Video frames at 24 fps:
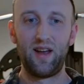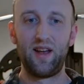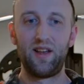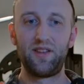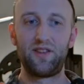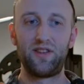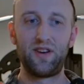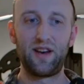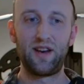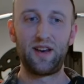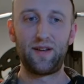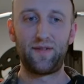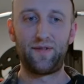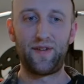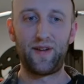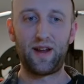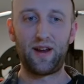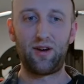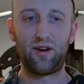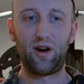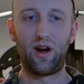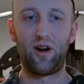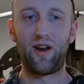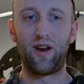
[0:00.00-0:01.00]
So you need to
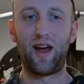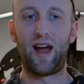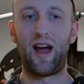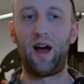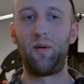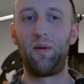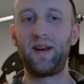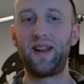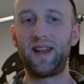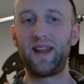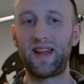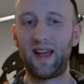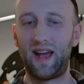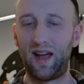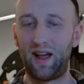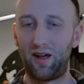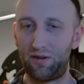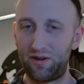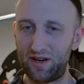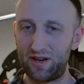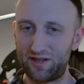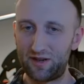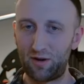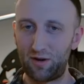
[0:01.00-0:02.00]
figure out how many
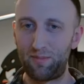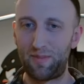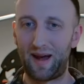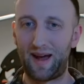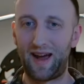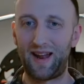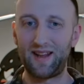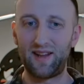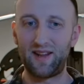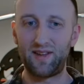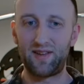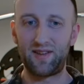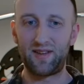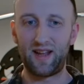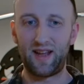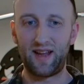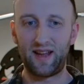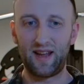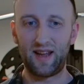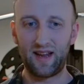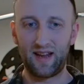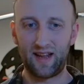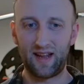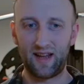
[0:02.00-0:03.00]
calories your body is
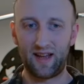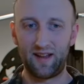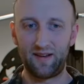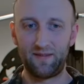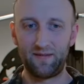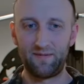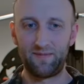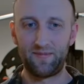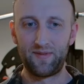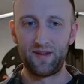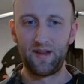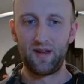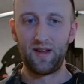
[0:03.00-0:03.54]
taking in